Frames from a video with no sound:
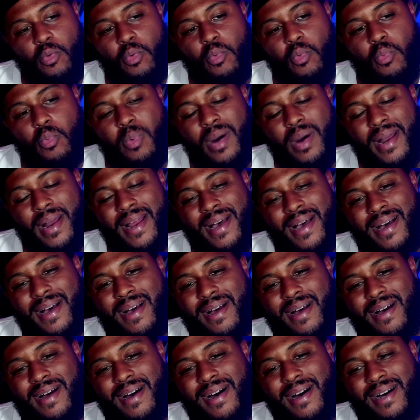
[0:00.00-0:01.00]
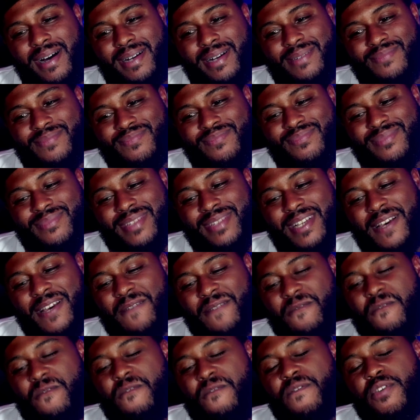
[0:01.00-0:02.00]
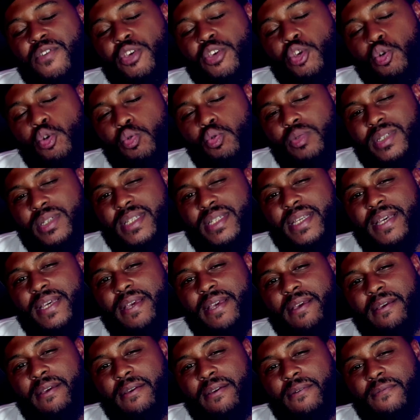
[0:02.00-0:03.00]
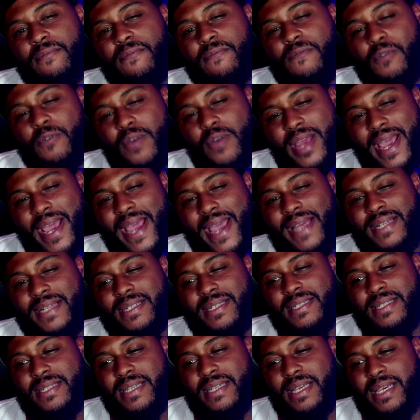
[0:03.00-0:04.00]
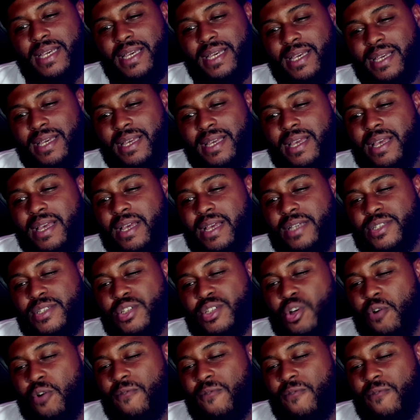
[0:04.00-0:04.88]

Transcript: What a confusing free agency so